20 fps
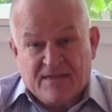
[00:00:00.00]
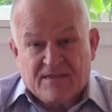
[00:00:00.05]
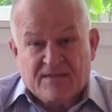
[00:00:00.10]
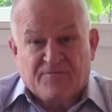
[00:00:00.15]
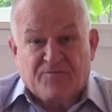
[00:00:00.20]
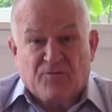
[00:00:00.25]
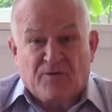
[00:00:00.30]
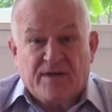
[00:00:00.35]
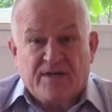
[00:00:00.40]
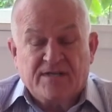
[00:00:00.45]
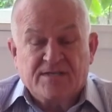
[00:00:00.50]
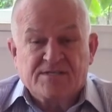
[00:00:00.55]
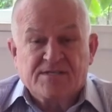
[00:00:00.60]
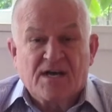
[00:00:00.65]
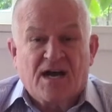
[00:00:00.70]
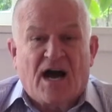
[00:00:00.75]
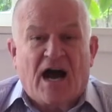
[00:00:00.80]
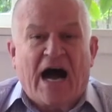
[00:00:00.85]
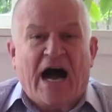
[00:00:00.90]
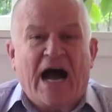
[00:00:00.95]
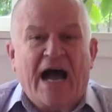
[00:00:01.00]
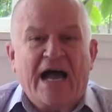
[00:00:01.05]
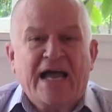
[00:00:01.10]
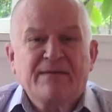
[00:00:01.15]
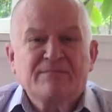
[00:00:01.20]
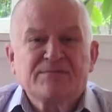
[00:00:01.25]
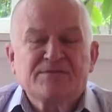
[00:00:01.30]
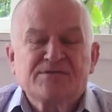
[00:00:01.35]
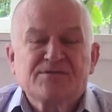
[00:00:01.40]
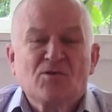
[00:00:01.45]
The phrase,
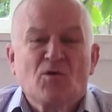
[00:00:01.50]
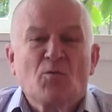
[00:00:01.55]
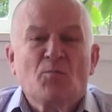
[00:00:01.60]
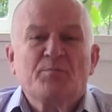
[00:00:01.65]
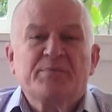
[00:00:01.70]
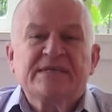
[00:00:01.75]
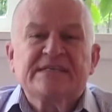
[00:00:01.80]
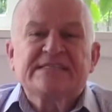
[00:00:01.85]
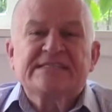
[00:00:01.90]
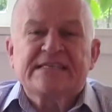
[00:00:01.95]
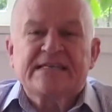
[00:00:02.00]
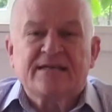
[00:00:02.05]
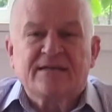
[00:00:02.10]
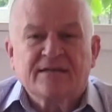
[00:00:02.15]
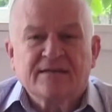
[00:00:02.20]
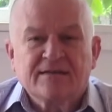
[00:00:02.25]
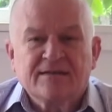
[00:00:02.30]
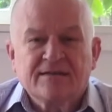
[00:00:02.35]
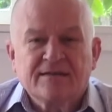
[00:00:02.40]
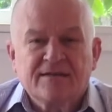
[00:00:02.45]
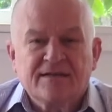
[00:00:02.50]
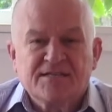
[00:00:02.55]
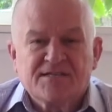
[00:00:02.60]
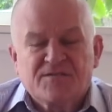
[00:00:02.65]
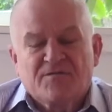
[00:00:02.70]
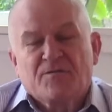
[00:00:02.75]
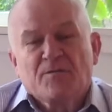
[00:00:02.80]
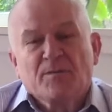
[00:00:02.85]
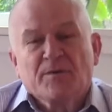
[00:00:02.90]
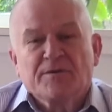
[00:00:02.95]
"I'm so busy," is
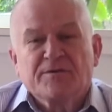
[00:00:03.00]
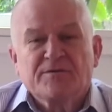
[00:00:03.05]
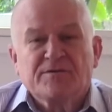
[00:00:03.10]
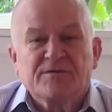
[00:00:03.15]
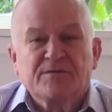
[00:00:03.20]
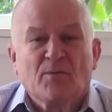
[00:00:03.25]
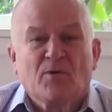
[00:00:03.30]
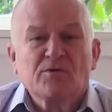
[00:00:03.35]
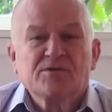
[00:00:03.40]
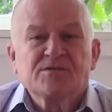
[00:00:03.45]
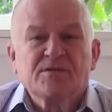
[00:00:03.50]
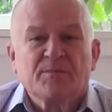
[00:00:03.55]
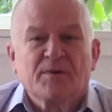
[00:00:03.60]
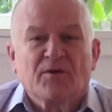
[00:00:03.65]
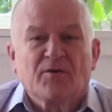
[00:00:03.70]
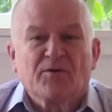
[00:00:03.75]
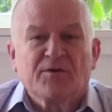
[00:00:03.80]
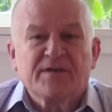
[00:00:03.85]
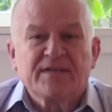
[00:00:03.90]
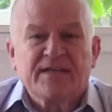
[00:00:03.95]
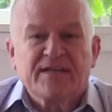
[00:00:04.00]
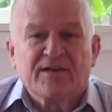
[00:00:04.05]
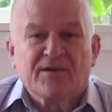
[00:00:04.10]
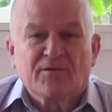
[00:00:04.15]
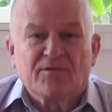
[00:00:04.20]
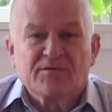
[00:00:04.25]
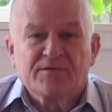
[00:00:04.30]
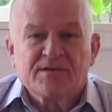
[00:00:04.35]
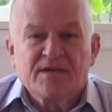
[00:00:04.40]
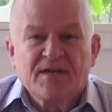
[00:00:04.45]
familiar to most American
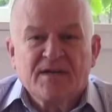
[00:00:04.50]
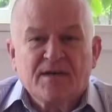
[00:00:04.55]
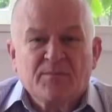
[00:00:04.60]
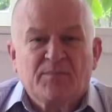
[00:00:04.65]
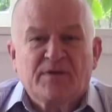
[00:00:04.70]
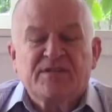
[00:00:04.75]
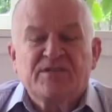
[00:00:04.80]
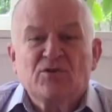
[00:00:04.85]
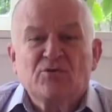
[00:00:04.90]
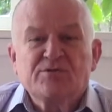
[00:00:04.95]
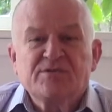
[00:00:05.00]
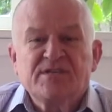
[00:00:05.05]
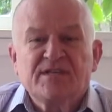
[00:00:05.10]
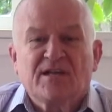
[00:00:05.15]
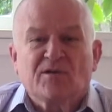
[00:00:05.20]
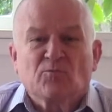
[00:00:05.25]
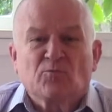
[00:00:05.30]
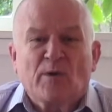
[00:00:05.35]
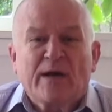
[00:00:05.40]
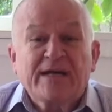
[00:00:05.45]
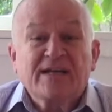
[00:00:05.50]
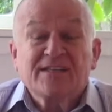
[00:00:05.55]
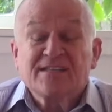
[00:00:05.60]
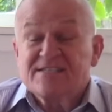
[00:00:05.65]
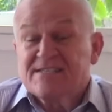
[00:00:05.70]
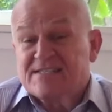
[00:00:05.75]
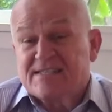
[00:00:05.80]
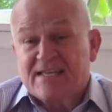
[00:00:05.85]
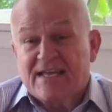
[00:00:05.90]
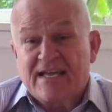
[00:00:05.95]
ears, but using it
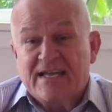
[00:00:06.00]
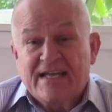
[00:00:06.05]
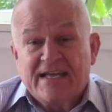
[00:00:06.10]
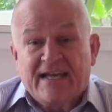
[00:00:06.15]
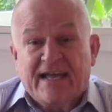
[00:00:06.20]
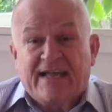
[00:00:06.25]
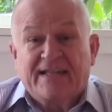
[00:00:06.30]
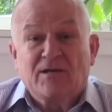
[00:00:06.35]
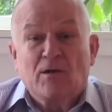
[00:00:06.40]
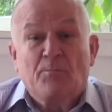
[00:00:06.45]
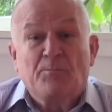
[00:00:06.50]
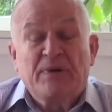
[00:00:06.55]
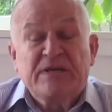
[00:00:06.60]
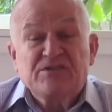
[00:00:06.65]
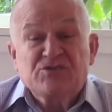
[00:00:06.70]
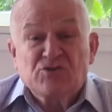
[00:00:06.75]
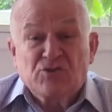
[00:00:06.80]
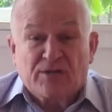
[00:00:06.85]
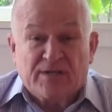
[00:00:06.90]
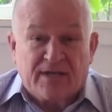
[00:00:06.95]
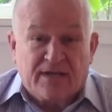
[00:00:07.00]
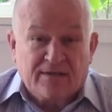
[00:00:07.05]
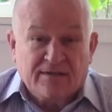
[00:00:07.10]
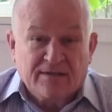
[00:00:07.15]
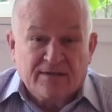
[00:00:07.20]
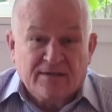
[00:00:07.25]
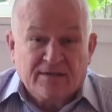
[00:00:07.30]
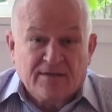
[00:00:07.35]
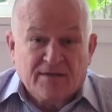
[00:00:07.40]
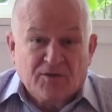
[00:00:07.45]
recklessly and habitually
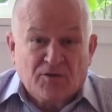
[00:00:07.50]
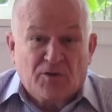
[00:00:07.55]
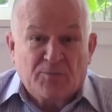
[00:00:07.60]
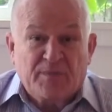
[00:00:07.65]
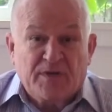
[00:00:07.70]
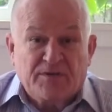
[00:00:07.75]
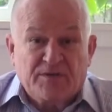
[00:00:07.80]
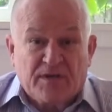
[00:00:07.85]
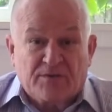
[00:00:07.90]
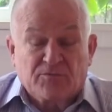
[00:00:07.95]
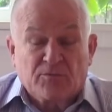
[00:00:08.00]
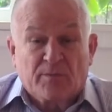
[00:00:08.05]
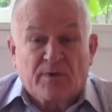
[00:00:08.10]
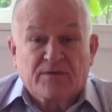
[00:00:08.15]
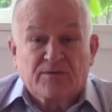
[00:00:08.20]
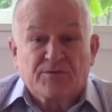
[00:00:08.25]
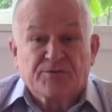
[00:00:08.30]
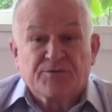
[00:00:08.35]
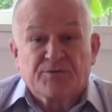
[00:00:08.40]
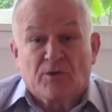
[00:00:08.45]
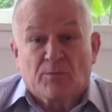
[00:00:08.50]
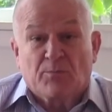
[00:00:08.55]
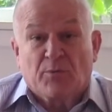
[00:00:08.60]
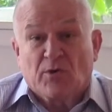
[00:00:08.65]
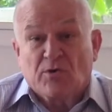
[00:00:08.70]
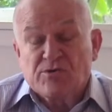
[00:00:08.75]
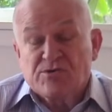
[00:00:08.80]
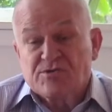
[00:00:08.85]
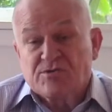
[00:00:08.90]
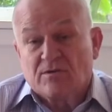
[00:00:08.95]
could be detrimental to your
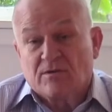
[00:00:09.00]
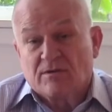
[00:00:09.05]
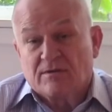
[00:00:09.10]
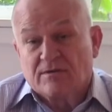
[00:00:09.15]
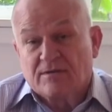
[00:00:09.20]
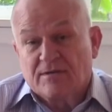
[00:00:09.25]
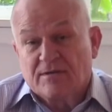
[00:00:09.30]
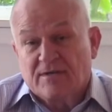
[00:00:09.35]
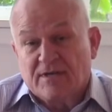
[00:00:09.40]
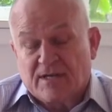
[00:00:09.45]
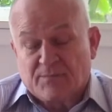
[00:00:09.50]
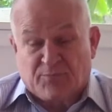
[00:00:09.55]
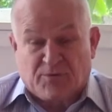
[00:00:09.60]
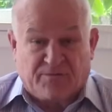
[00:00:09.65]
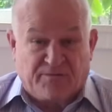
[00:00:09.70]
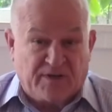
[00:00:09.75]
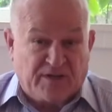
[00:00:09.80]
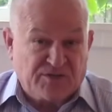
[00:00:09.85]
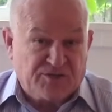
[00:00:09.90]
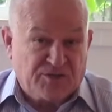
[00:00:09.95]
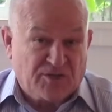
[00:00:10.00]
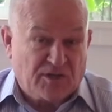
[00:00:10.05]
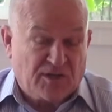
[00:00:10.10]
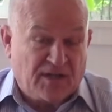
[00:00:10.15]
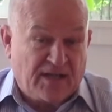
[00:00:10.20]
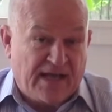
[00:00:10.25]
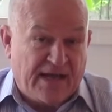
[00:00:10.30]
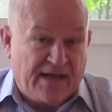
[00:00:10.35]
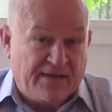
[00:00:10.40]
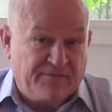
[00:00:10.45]
personal and professional
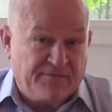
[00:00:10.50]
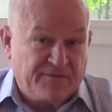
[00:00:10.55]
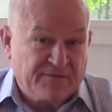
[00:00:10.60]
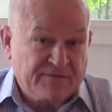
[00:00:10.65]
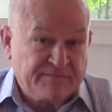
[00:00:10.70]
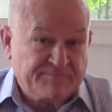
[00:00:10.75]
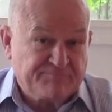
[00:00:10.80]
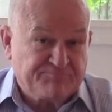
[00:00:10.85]
life.